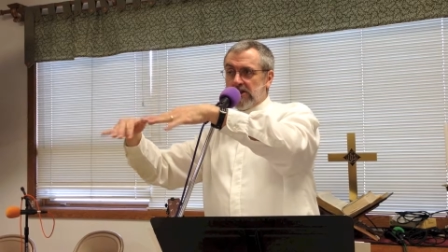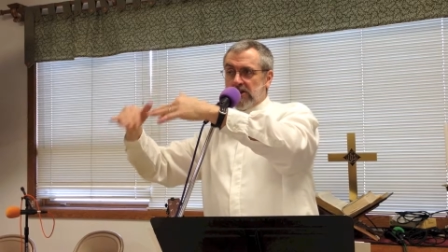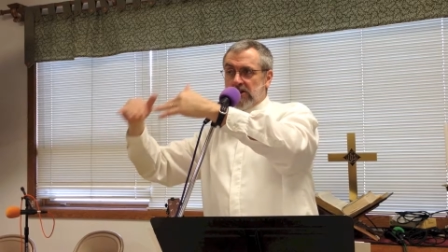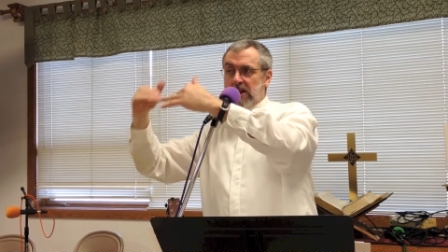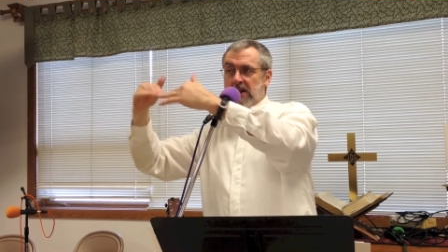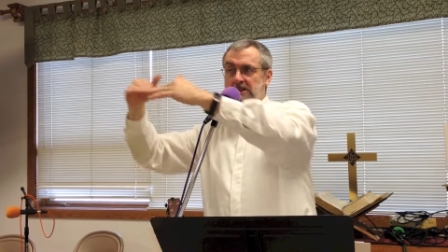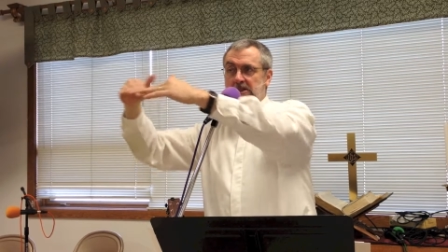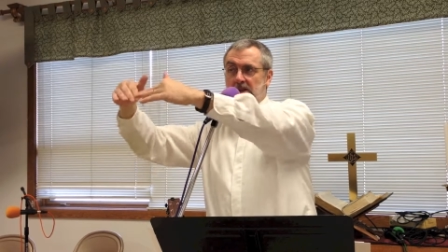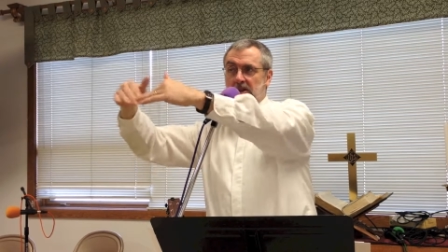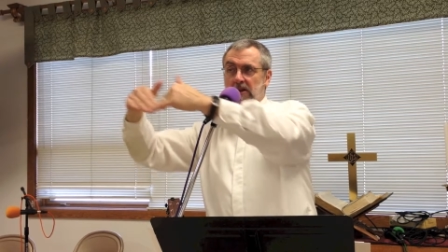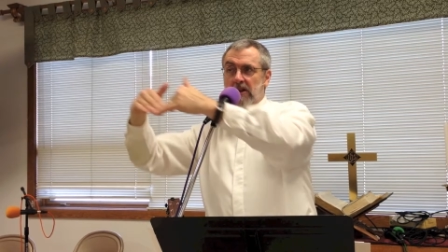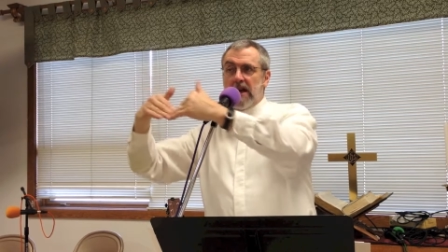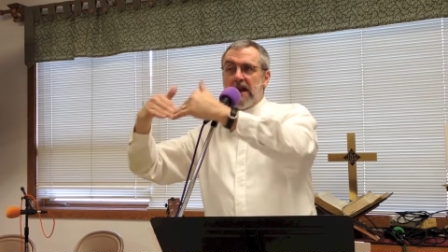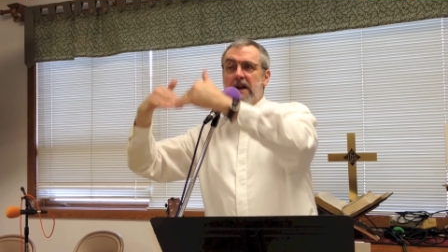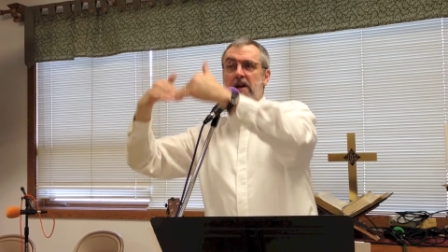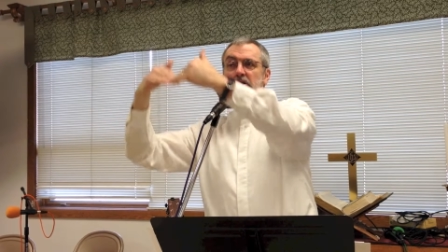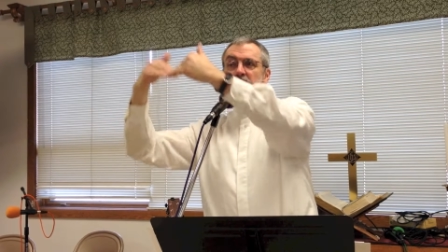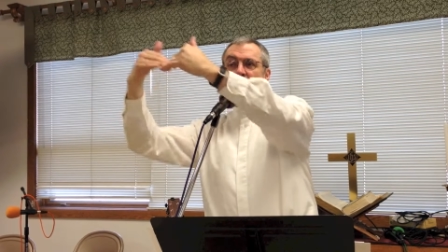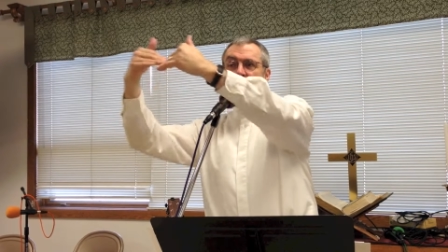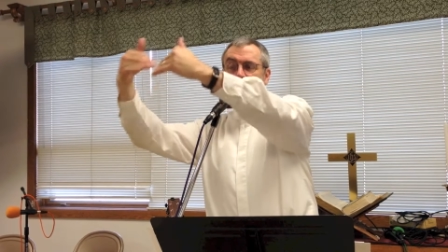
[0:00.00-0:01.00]
So that's a
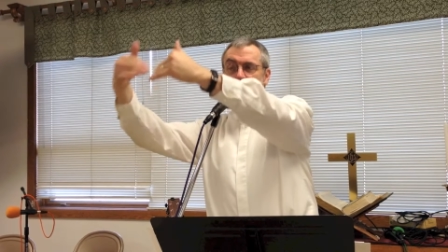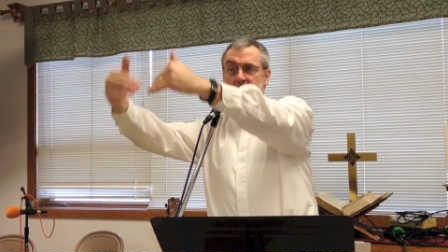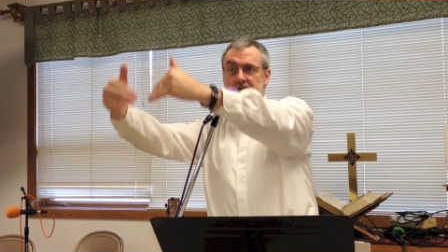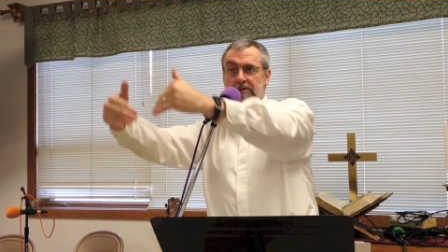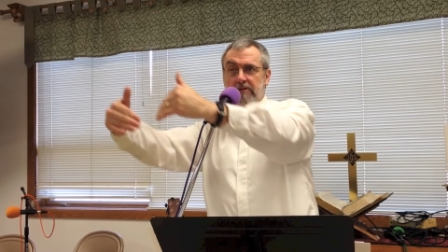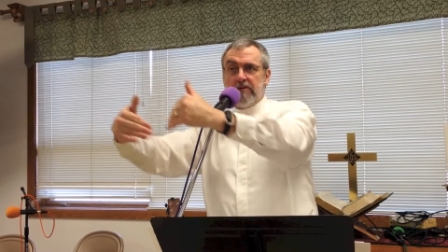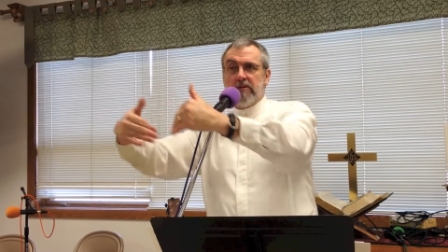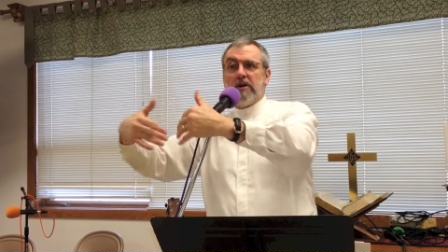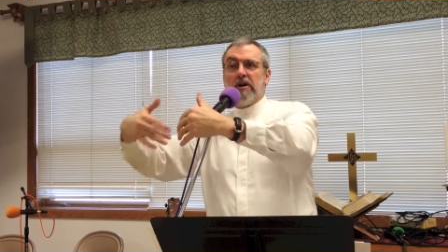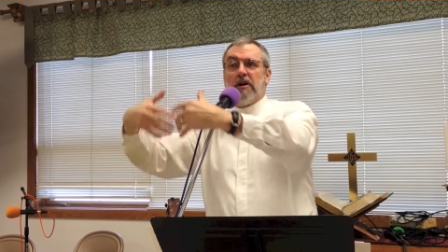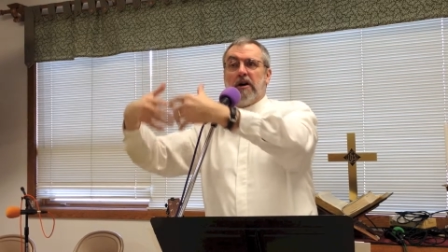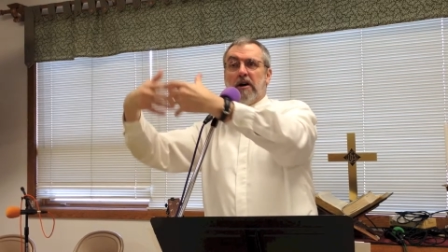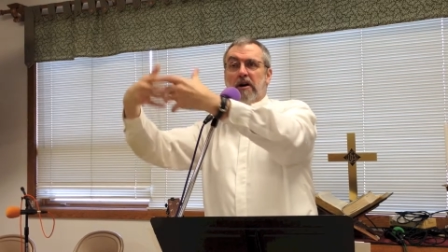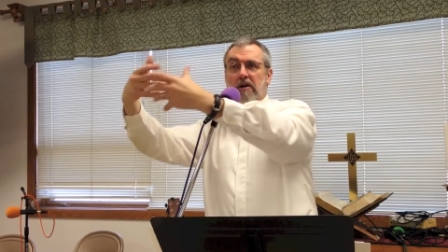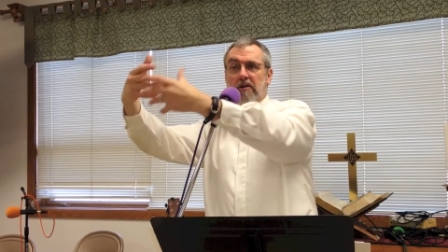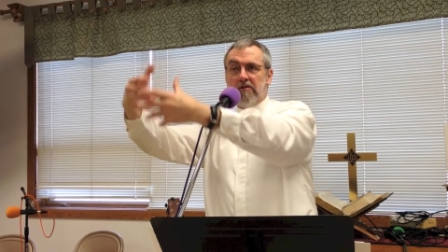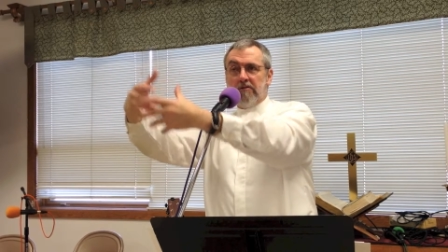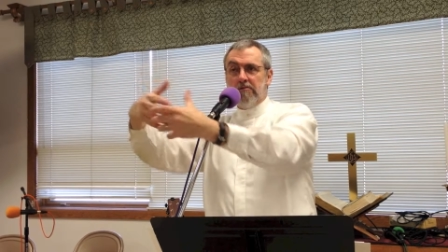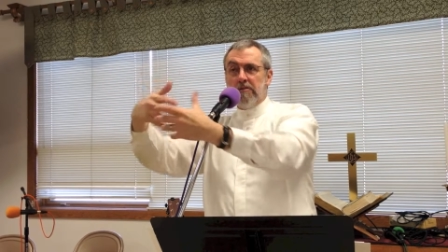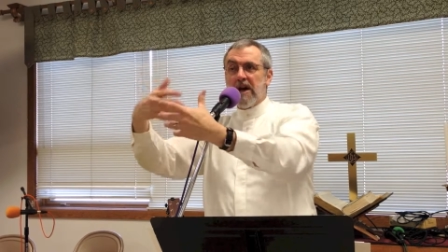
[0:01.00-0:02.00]
layer of
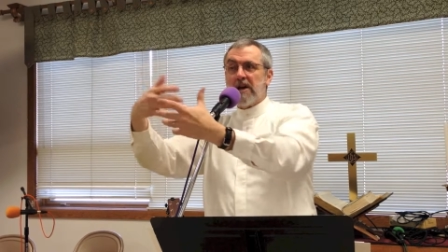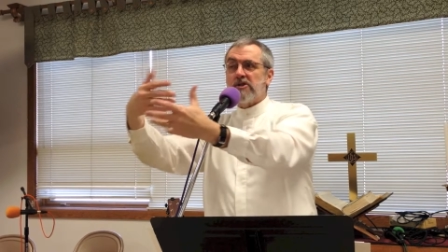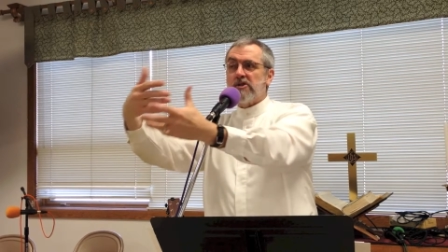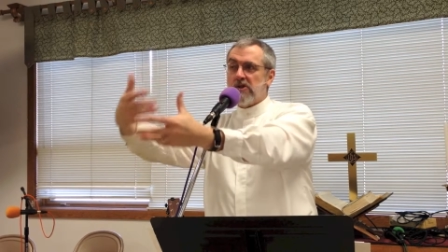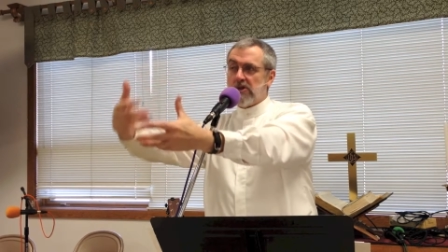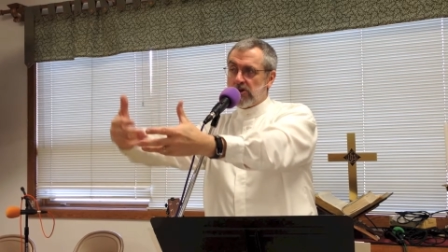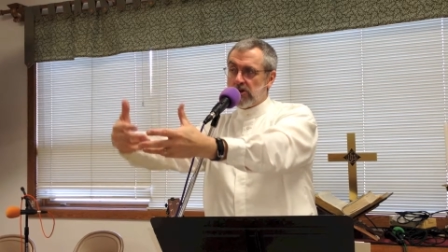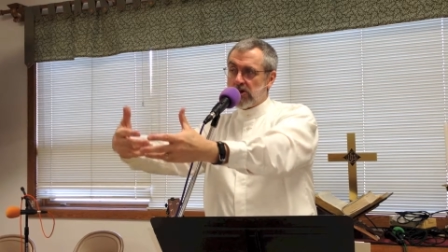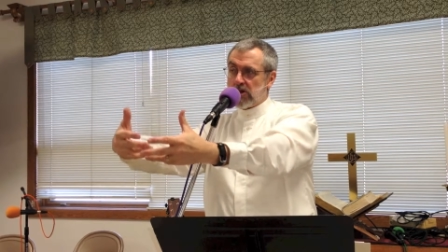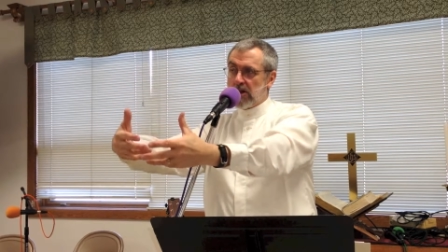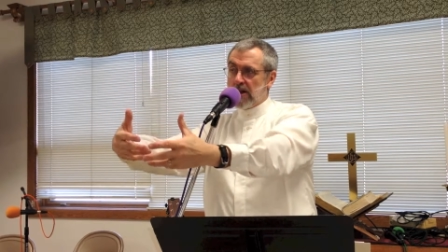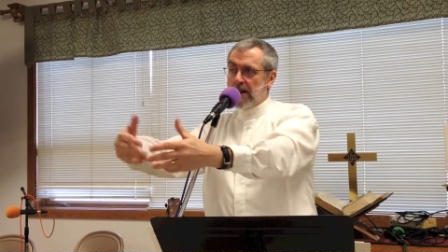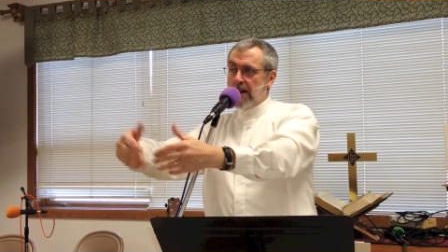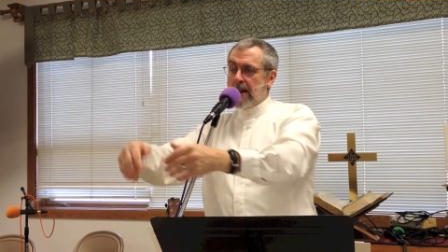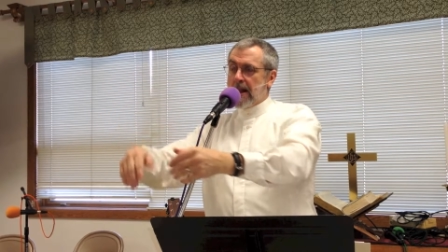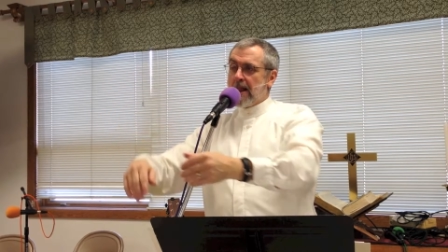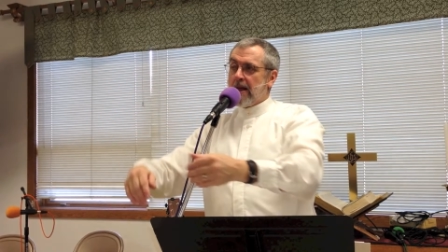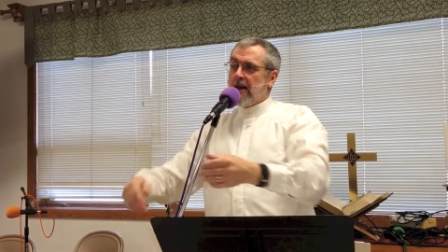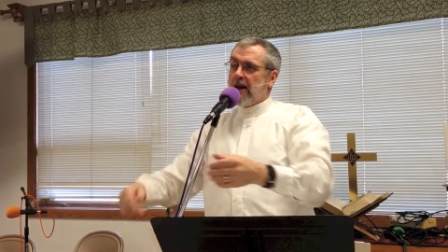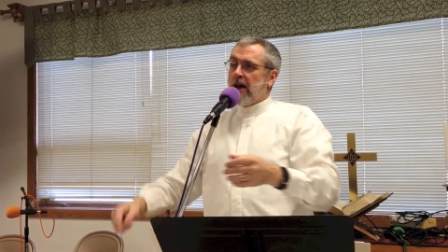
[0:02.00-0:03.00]
of message.
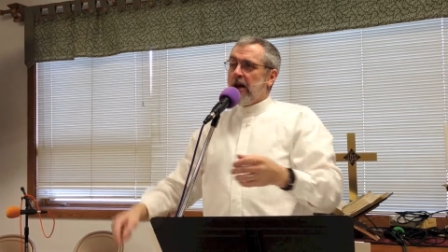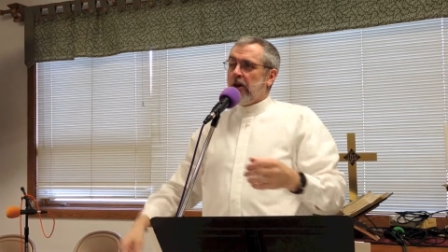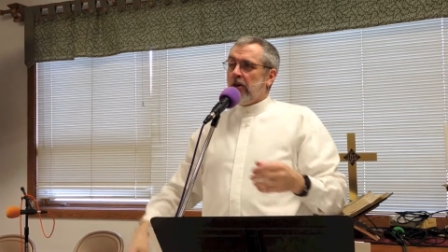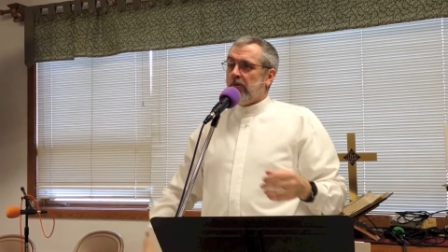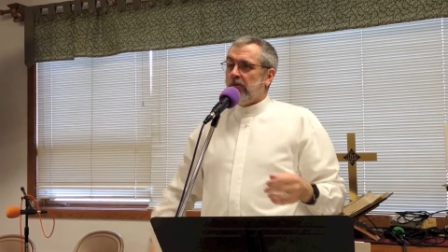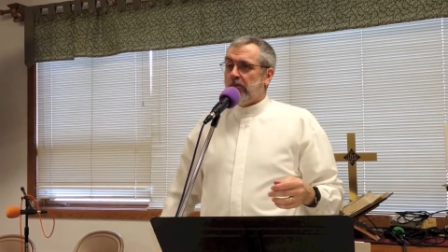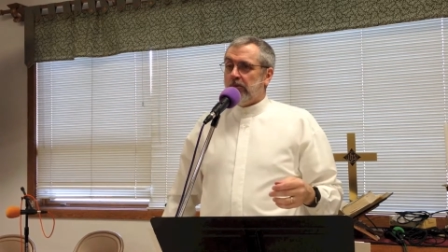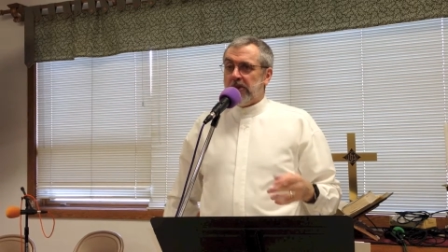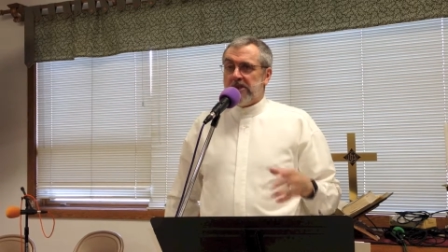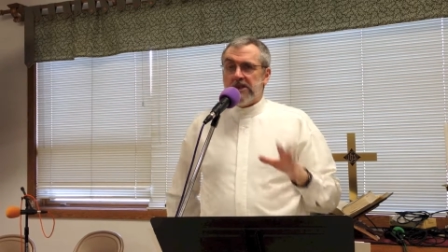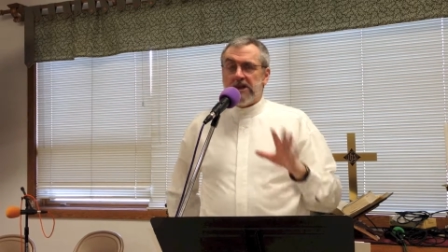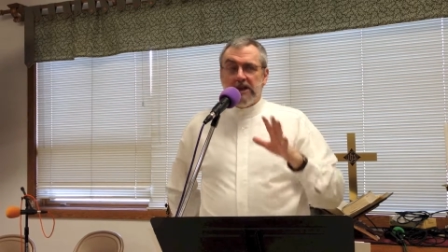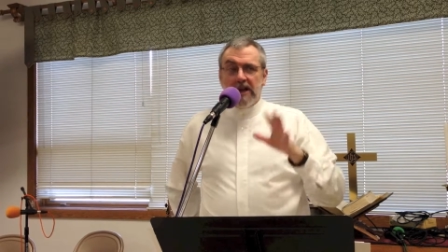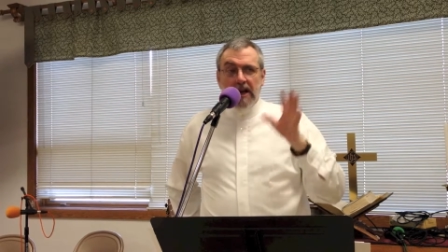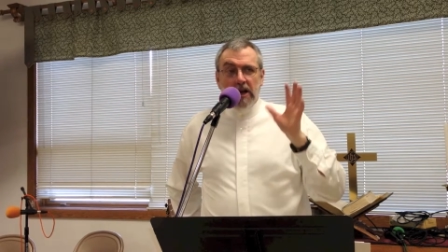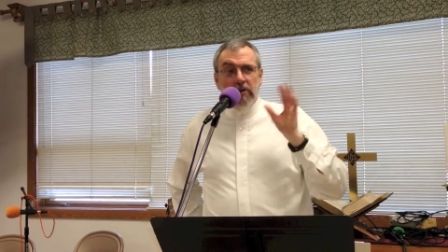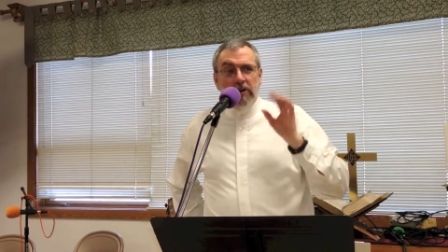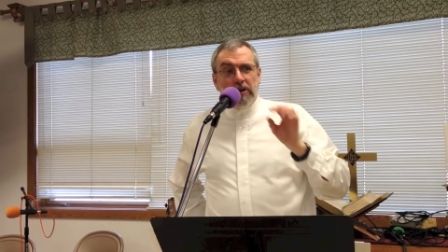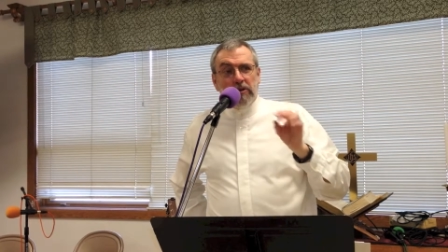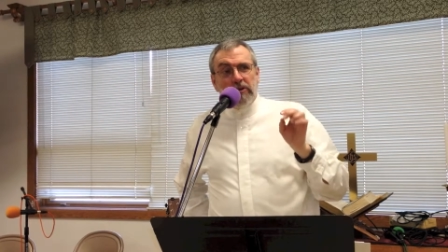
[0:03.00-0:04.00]
But today,
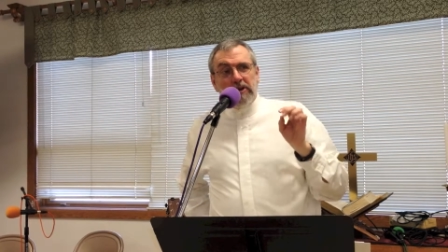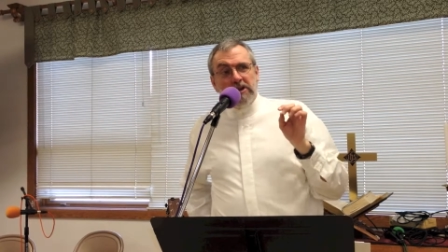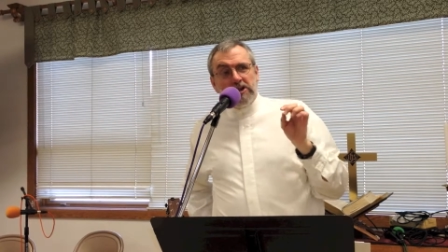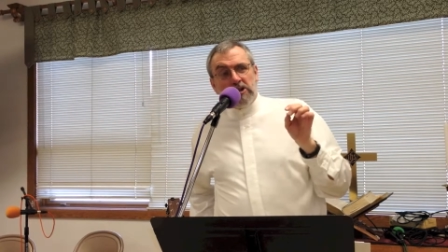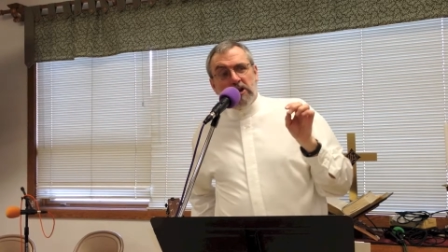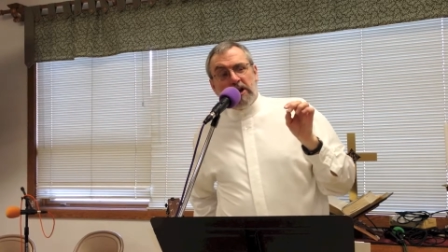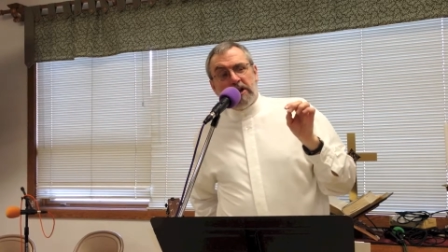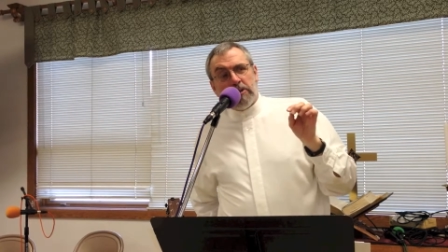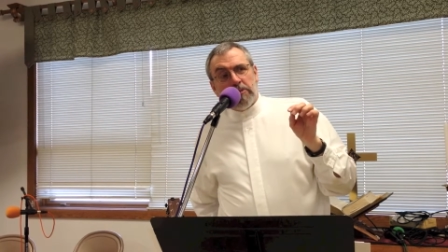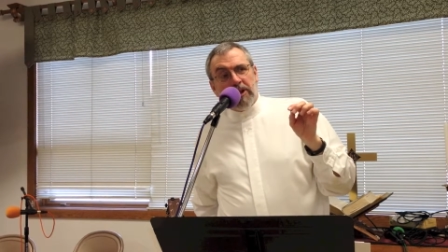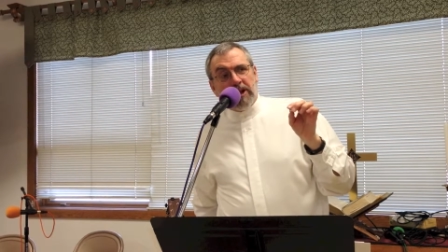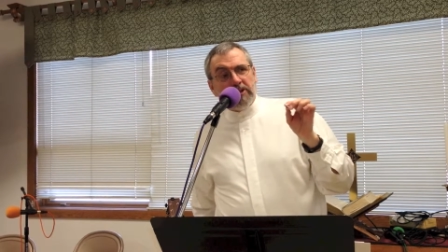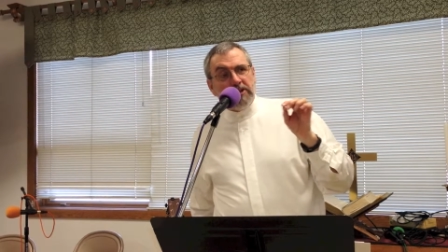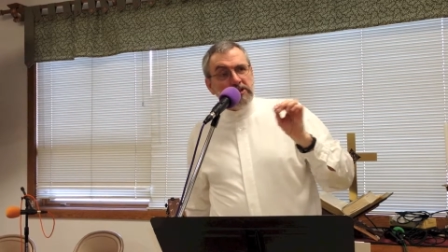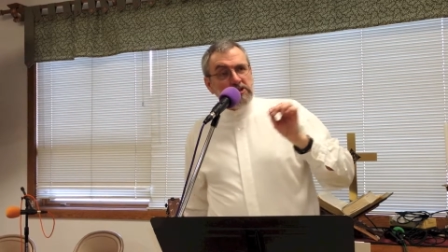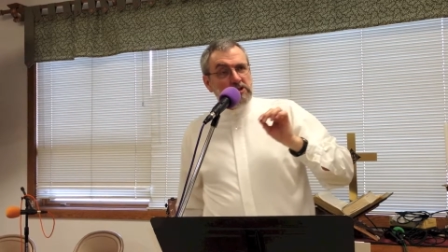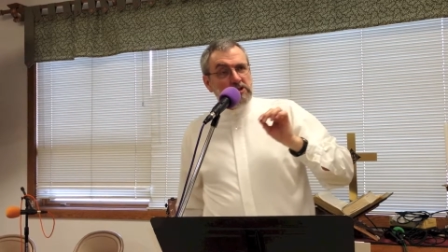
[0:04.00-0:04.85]
I want to really talk about this